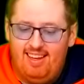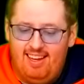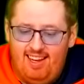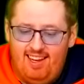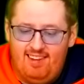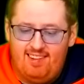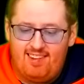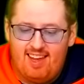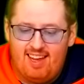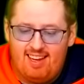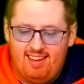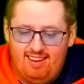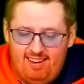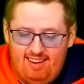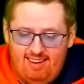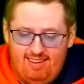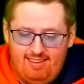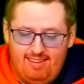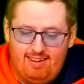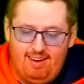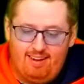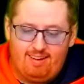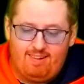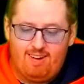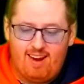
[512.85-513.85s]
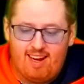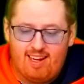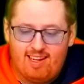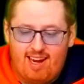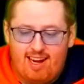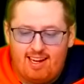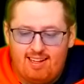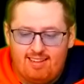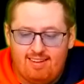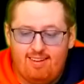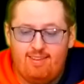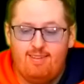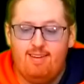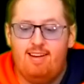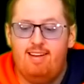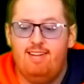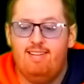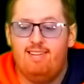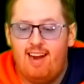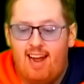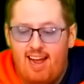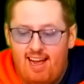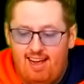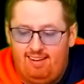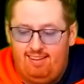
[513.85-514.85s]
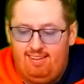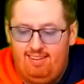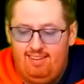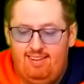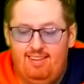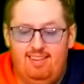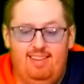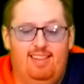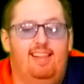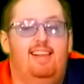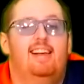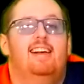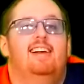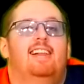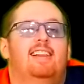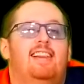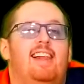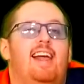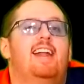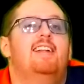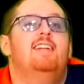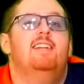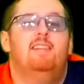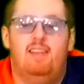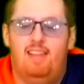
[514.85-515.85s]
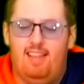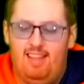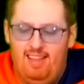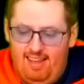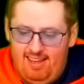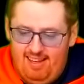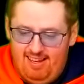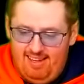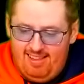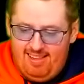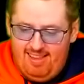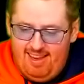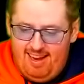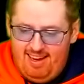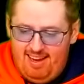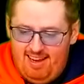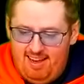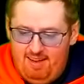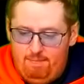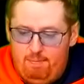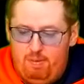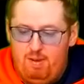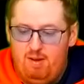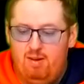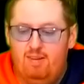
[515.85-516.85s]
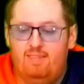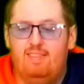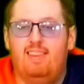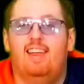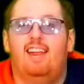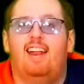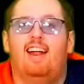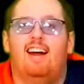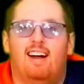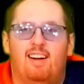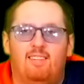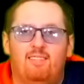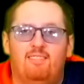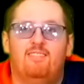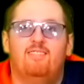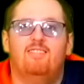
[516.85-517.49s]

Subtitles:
He said, "Little trick I learned in jail." Then he puked it up.